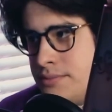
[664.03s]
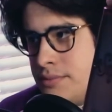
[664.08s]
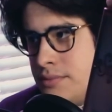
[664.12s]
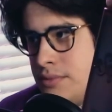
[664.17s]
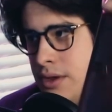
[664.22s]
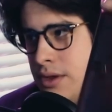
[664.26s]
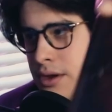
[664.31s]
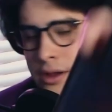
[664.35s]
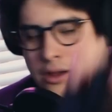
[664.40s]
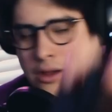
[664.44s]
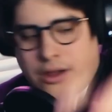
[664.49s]

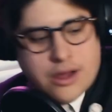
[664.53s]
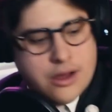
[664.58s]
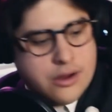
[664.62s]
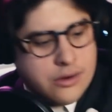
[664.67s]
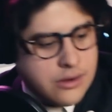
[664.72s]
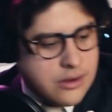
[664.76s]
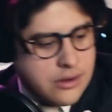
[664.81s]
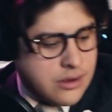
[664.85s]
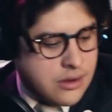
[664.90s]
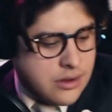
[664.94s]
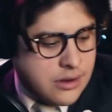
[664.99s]
There you
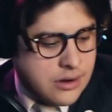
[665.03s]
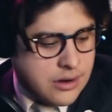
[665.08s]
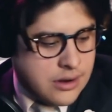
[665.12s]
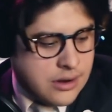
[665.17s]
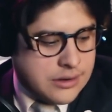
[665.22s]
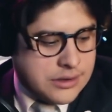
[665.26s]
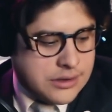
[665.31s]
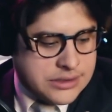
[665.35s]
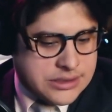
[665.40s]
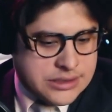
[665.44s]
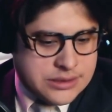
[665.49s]
go. And
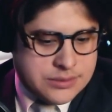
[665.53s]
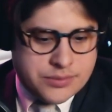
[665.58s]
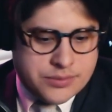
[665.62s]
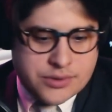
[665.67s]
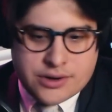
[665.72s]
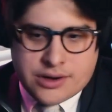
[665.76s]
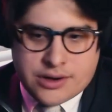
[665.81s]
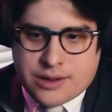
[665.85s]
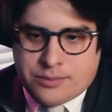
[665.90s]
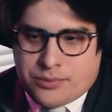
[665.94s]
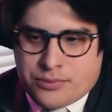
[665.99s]
then let's
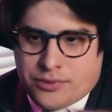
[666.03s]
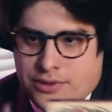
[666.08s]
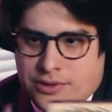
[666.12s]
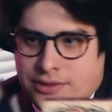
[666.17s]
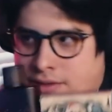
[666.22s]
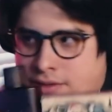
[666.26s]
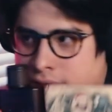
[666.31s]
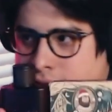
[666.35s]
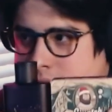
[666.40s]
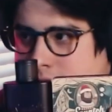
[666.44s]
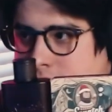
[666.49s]
put it up
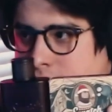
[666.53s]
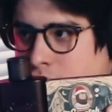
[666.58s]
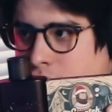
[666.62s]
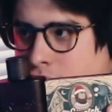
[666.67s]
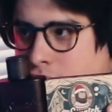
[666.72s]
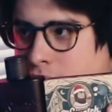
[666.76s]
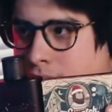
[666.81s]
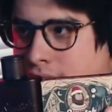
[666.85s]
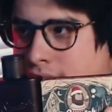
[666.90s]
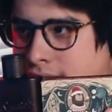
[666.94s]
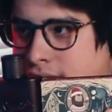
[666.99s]
with
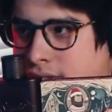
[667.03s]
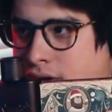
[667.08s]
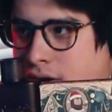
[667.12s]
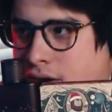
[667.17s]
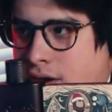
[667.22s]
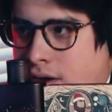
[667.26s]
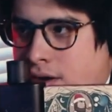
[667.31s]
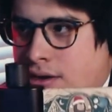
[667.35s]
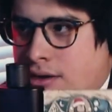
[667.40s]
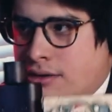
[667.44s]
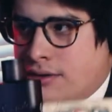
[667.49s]
Snowy Pine
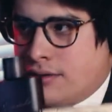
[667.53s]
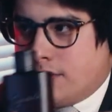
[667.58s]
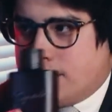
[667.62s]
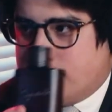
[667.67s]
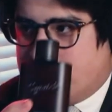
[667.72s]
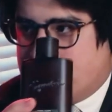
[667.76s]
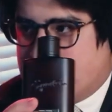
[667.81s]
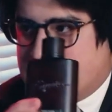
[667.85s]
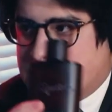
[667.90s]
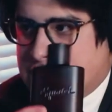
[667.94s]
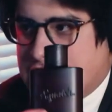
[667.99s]
Tar.
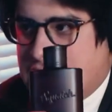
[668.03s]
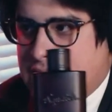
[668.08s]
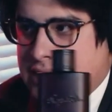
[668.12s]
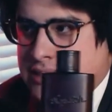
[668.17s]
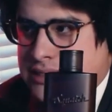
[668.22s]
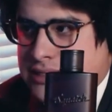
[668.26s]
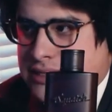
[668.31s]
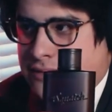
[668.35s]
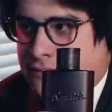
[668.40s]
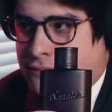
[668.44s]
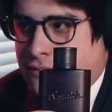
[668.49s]
Just
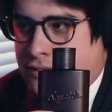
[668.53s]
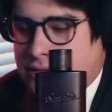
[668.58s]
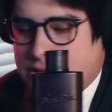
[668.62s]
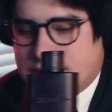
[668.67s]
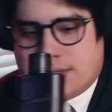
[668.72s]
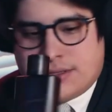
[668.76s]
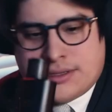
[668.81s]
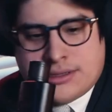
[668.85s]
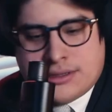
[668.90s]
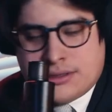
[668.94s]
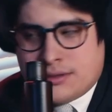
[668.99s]
size
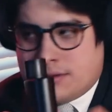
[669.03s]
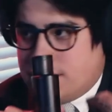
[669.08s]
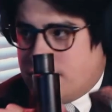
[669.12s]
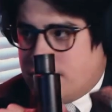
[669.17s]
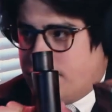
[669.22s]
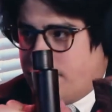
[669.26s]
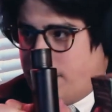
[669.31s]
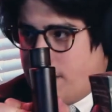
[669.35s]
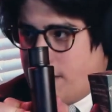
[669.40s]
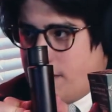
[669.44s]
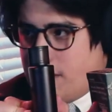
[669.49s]
difference.
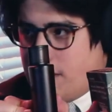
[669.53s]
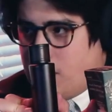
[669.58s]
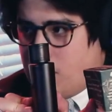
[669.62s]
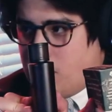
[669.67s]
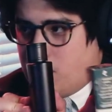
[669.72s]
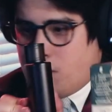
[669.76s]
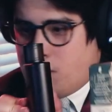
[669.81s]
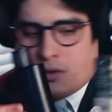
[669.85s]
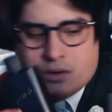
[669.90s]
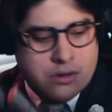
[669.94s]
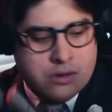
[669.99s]
Very
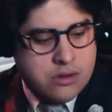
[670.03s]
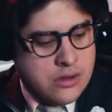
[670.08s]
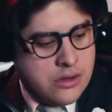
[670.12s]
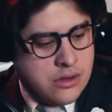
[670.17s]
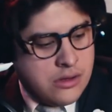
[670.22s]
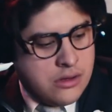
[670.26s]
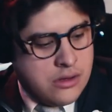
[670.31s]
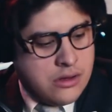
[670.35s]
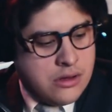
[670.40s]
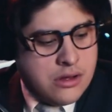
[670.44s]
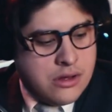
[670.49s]
cool.
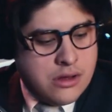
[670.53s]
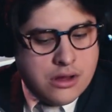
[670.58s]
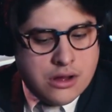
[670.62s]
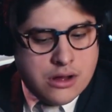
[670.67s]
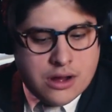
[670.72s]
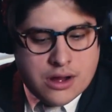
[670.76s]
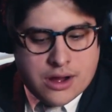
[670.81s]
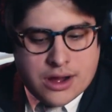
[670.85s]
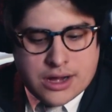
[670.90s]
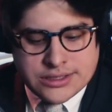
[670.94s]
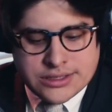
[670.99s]

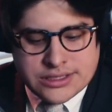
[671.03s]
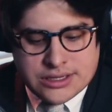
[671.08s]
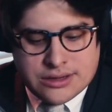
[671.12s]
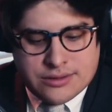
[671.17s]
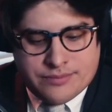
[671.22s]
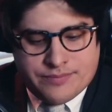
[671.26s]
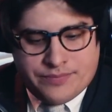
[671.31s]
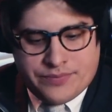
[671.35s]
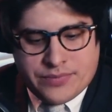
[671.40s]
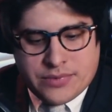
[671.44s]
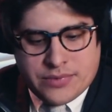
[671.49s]

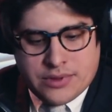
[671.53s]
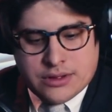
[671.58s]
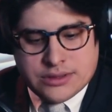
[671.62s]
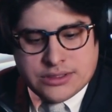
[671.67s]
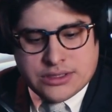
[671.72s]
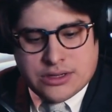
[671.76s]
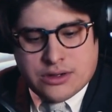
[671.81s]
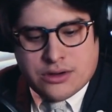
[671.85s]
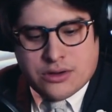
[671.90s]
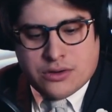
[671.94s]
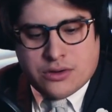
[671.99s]
Awesome.
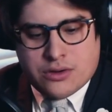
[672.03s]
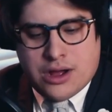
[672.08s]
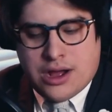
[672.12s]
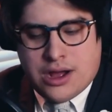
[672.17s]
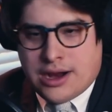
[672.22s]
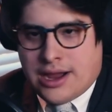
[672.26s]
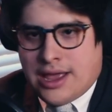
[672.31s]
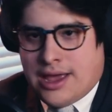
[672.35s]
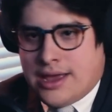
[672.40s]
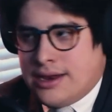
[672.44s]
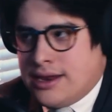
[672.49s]
So
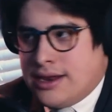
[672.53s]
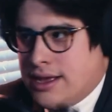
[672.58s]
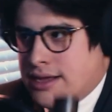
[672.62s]
again,